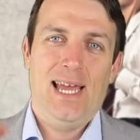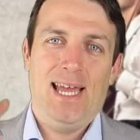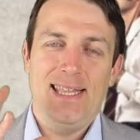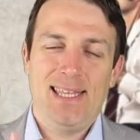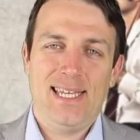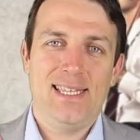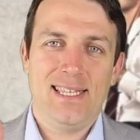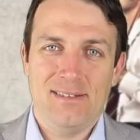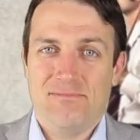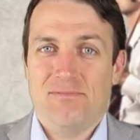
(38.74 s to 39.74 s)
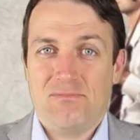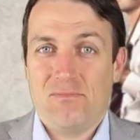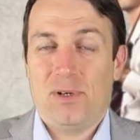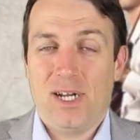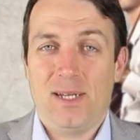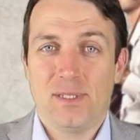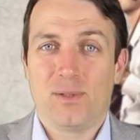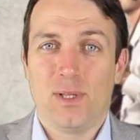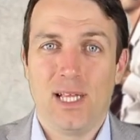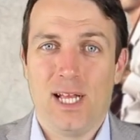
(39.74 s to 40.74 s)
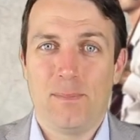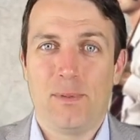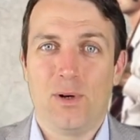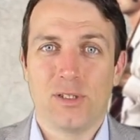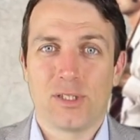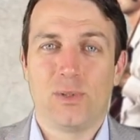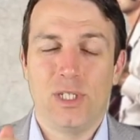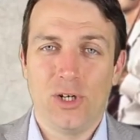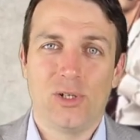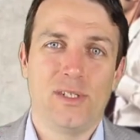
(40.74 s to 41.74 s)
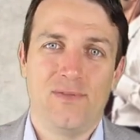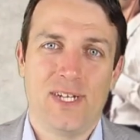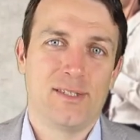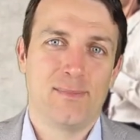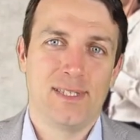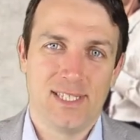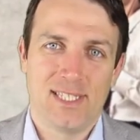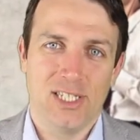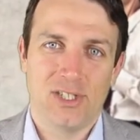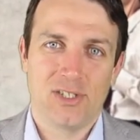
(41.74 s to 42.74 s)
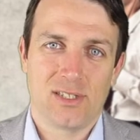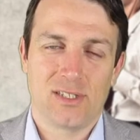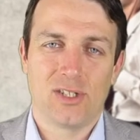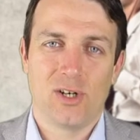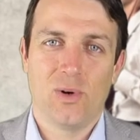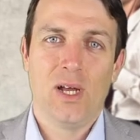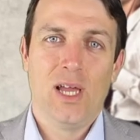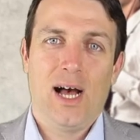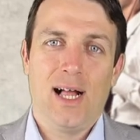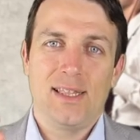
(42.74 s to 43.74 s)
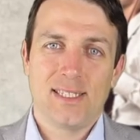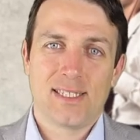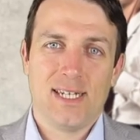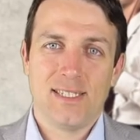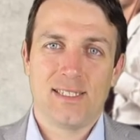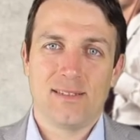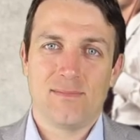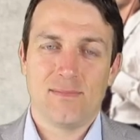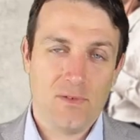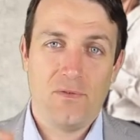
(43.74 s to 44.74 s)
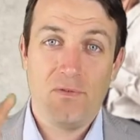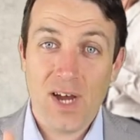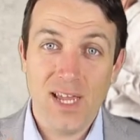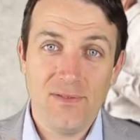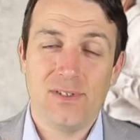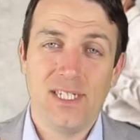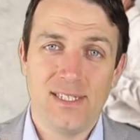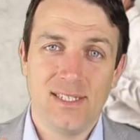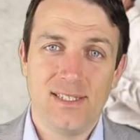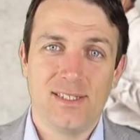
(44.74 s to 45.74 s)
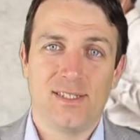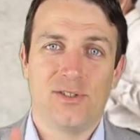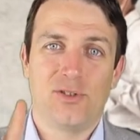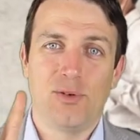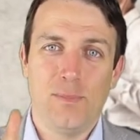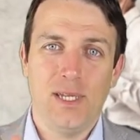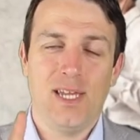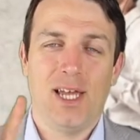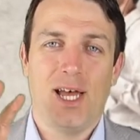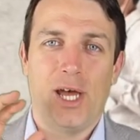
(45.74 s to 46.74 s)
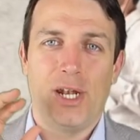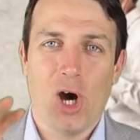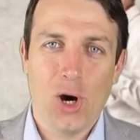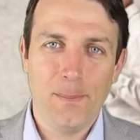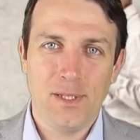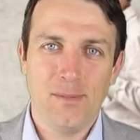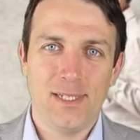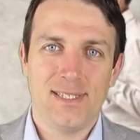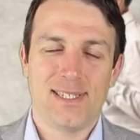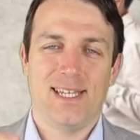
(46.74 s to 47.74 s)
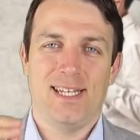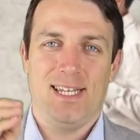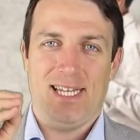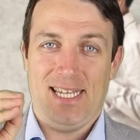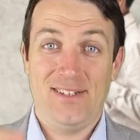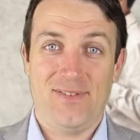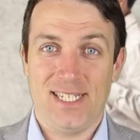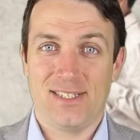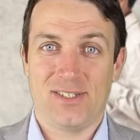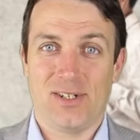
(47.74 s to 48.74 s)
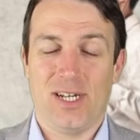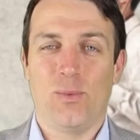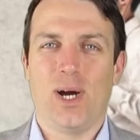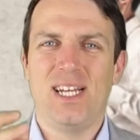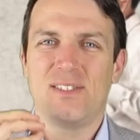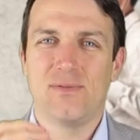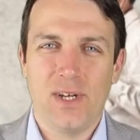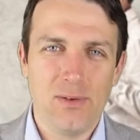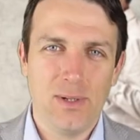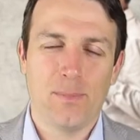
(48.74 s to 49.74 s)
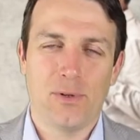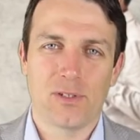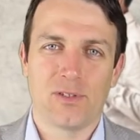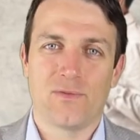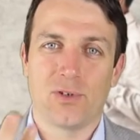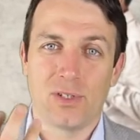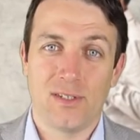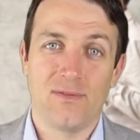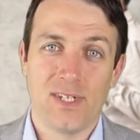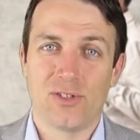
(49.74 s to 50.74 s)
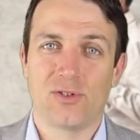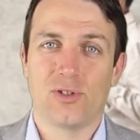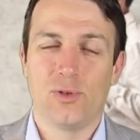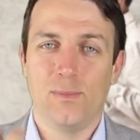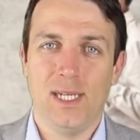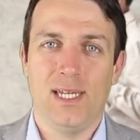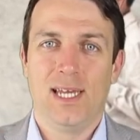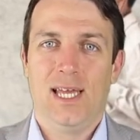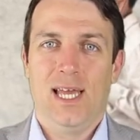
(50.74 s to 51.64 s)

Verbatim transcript: and then perhaps it will help you also in your investment decisions. So I'll discuss five reasons to be an optimist investor and why it's very important for an investor to be